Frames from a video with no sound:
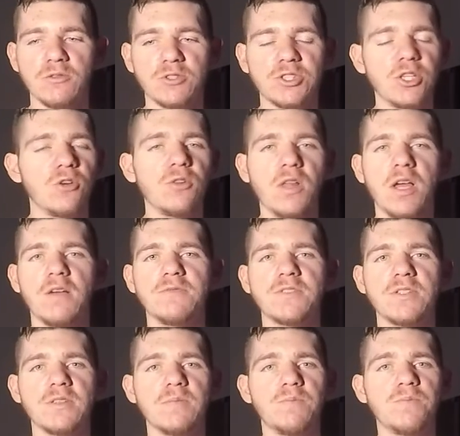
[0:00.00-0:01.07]
show love
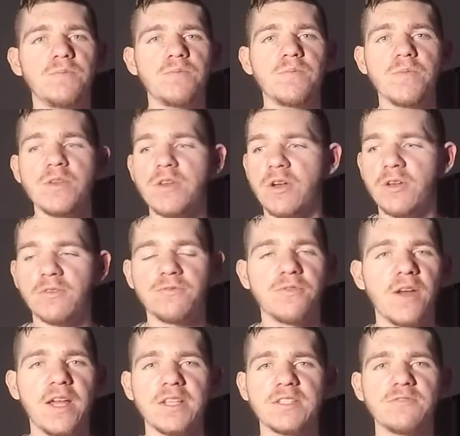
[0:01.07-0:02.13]
to you know your
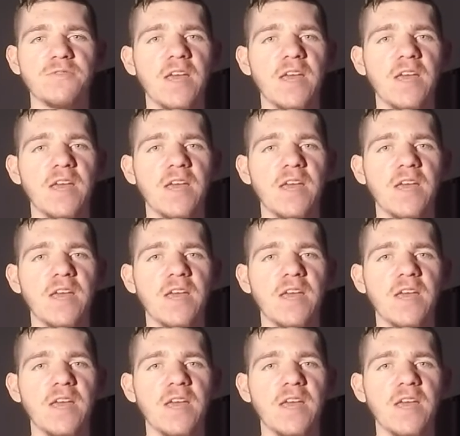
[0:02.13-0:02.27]
friends,